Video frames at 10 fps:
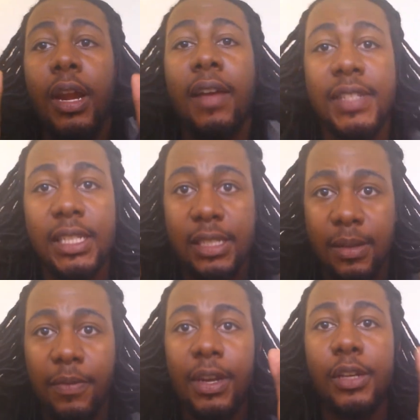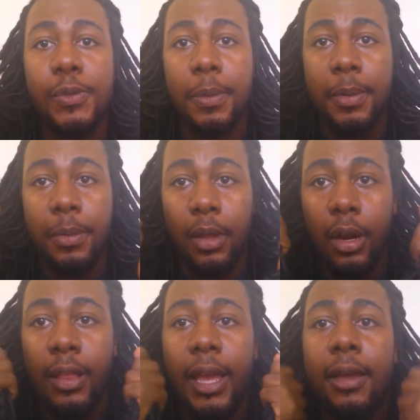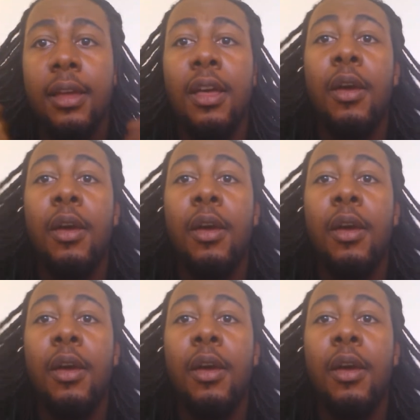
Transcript: I've seen some videos where people are like,